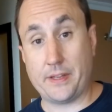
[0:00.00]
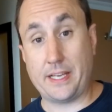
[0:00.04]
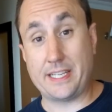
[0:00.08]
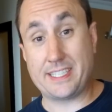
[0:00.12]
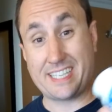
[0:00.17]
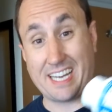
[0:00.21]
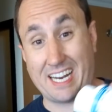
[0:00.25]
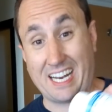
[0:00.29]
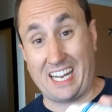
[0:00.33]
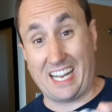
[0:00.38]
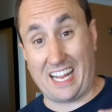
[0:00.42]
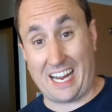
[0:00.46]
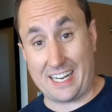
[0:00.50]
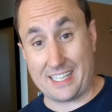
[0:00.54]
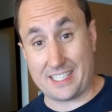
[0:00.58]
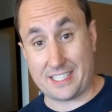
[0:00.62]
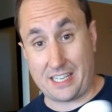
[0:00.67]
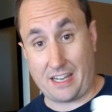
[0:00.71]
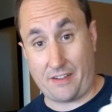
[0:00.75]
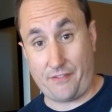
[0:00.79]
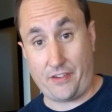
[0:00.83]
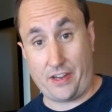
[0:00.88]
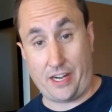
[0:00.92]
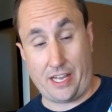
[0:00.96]
It's got a lot of
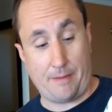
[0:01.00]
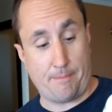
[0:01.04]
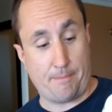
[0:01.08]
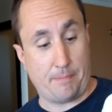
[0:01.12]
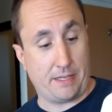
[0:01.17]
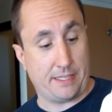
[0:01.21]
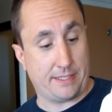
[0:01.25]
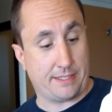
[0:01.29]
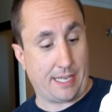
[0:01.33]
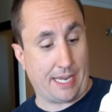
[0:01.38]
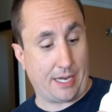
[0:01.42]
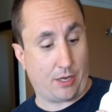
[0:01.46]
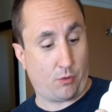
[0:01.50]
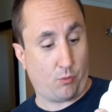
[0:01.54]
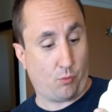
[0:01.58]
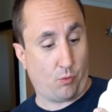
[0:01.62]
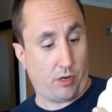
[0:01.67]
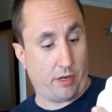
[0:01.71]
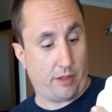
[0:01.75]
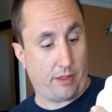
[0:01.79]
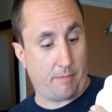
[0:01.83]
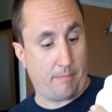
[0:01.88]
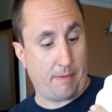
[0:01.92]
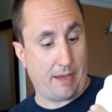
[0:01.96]
stuff in it, but like
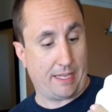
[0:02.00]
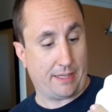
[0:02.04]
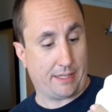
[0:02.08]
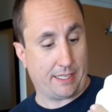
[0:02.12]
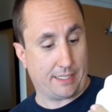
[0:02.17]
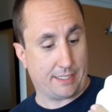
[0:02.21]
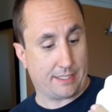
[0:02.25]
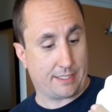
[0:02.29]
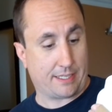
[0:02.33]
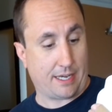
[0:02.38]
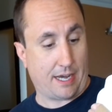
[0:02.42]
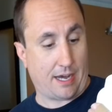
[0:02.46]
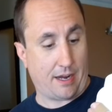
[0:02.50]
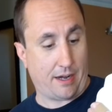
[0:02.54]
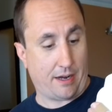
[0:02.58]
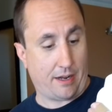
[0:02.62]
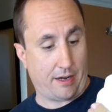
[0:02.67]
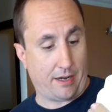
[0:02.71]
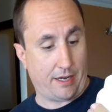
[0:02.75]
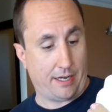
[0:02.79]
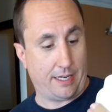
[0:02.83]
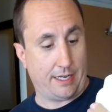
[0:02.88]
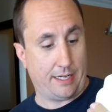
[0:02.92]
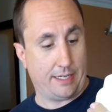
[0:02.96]
one of the main things that's
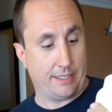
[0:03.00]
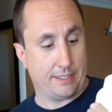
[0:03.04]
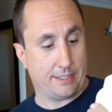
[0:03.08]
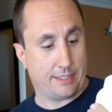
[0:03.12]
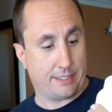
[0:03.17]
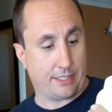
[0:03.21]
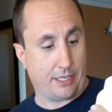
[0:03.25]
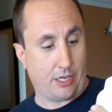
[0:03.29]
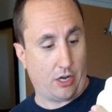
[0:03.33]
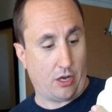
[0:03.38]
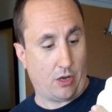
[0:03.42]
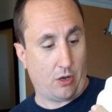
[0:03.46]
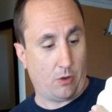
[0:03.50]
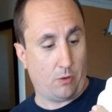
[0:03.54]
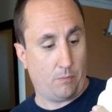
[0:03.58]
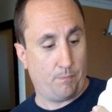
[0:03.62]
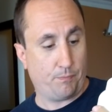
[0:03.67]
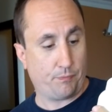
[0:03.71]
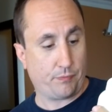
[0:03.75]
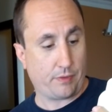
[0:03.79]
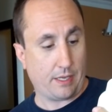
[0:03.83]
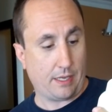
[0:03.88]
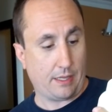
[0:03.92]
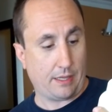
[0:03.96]
gone on it is, a
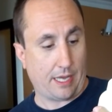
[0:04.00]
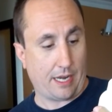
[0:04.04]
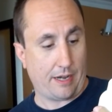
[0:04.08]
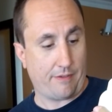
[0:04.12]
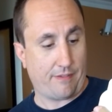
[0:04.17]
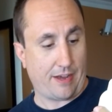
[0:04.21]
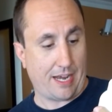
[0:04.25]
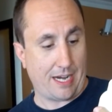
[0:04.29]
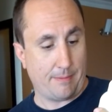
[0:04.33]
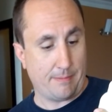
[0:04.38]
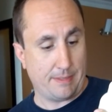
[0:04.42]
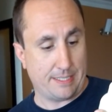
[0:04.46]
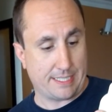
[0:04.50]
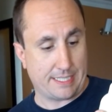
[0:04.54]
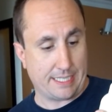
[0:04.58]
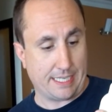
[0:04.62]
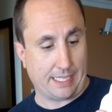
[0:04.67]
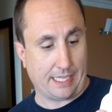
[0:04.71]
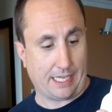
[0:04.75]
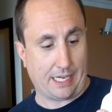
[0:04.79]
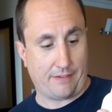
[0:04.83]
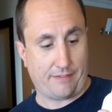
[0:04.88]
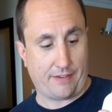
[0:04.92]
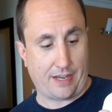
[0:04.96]
lot of vitamin C, a
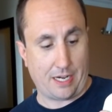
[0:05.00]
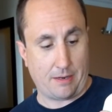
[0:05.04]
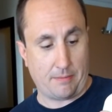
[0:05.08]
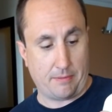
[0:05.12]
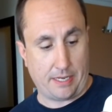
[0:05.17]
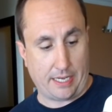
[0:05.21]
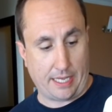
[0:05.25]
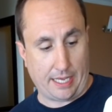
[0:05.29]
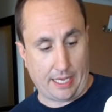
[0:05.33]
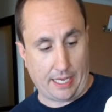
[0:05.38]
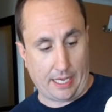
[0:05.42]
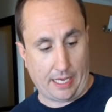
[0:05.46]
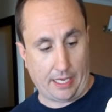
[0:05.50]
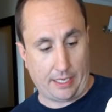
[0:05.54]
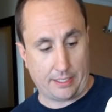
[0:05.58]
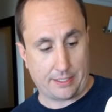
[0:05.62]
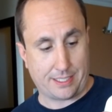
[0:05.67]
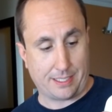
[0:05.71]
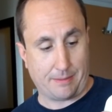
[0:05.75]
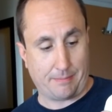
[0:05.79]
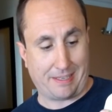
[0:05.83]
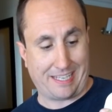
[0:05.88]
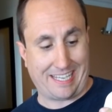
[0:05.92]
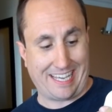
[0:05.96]
lot of vitamin E,
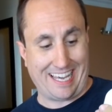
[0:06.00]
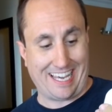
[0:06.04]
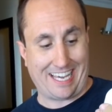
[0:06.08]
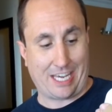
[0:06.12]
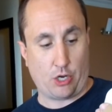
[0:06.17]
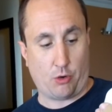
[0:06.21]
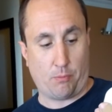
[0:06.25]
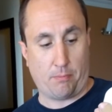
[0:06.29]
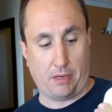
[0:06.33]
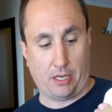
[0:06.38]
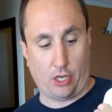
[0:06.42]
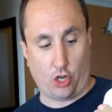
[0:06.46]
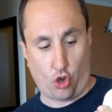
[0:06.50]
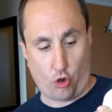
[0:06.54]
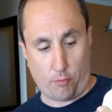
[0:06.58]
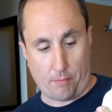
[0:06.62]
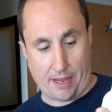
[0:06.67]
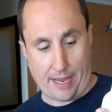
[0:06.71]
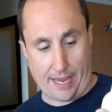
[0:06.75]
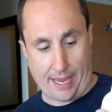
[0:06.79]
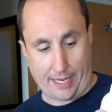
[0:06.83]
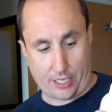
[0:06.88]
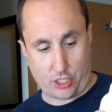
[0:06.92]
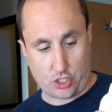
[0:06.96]
some ginkgo
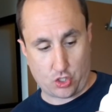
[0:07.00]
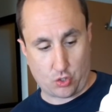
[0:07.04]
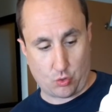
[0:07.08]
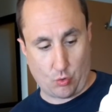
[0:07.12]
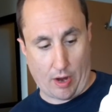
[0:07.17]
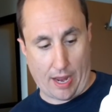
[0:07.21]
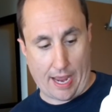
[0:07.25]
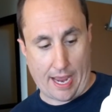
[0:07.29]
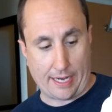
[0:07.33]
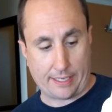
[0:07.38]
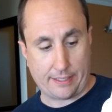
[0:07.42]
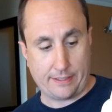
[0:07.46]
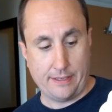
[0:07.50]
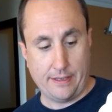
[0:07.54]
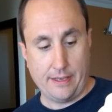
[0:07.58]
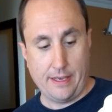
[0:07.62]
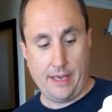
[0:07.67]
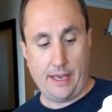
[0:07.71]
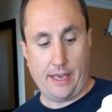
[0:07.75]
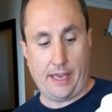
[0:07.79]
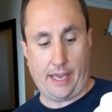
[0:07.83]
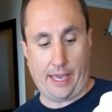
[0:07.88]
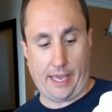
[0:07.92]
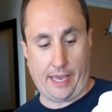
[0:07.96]
biloba extract,
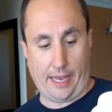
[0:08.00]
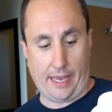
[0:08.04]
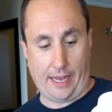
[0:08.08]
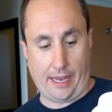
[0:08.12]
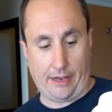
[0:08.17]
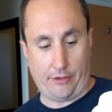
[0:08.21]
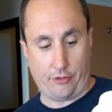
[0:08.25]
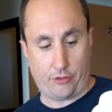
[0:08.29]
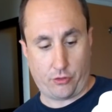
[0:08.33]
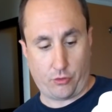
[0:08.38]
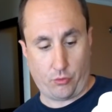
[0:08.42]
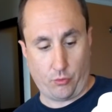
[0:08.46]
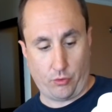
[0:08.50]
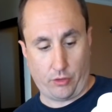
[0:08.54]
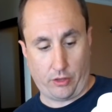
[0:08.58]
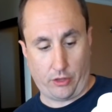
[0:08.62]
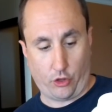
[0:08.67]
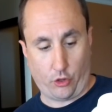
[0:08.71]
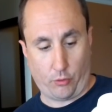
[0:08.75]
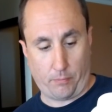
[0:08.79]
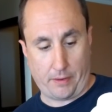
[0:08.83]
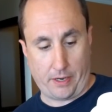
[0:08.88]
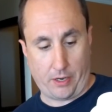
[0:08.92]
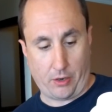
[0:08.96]
and through a
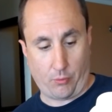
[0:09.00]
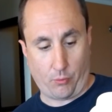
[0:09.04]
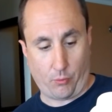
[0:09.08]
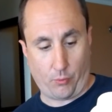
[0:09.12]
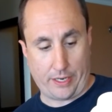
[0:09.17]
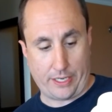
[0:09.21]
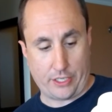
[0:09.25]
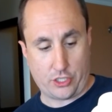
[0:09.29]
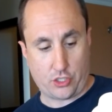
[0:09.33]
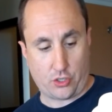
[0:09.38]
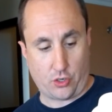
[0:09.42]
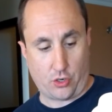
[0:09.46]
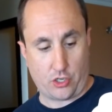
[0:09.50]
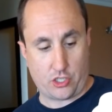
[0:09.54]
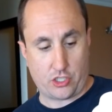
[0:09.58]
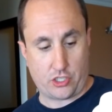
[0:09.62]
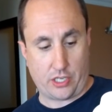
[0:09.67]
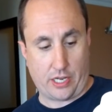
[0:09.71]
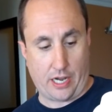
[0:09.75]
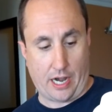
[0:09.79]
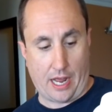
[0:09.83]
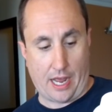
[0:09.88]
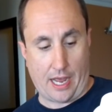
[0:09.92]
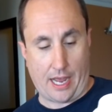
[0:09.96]
little bit of research
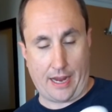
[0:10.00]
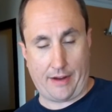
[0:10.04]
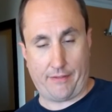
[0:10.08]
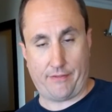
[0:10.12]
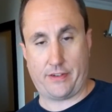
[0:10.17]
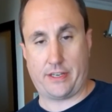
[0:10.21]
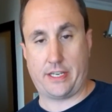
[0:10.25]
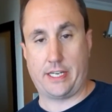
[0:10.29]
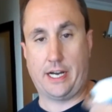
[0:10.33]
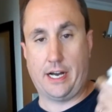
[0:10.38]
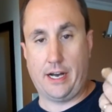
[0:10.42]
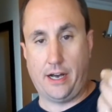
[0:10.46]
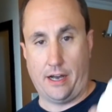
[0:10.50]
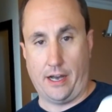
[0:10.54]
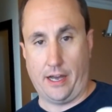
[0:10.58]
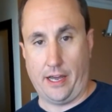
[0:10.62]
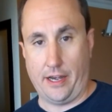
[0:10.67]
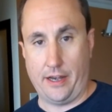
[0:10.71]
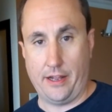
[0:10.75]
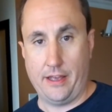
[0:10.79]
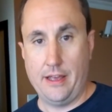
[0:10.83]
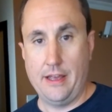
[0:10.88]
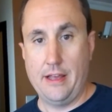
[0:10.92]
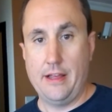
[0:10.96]
that I've
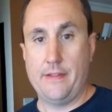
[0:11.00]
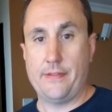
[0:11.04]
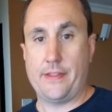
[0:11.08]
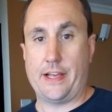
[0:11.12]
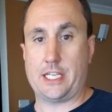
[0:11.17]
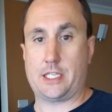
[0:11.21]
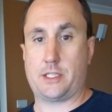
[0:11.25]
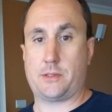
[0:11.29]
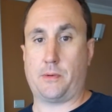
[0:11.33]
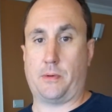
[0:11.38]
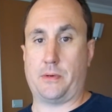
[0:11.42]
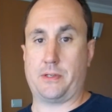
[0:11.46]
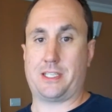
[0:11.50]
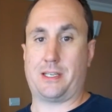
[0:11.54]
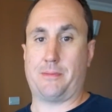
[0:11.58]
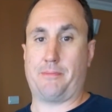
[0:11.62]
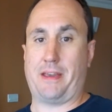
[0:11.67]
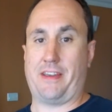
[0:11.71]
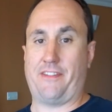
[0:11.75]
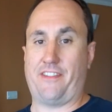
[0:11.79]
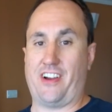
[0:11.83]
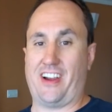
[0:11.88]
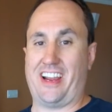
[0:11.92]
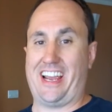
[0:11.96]
done, that's supposed to
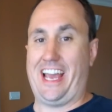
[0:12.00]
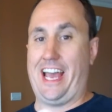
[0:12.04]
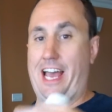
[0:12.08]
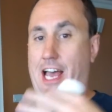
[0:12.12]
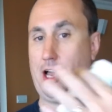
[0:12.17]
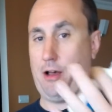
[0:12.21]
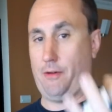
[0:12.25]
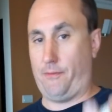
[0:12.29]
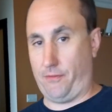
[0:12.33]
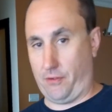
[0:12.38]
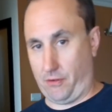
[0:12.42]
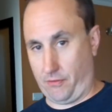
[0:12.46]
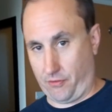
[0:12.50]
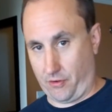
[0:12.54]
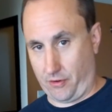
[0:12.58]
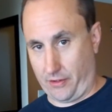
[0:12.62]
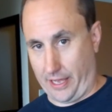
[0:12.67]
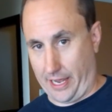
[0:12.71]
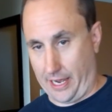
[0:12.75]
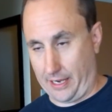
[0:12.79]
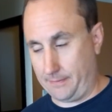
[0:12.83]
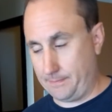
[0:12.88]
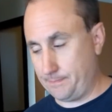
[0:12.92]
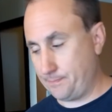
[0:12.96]
be very helpful for
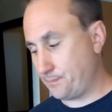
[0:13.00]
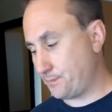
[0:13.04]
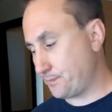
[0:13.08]
that.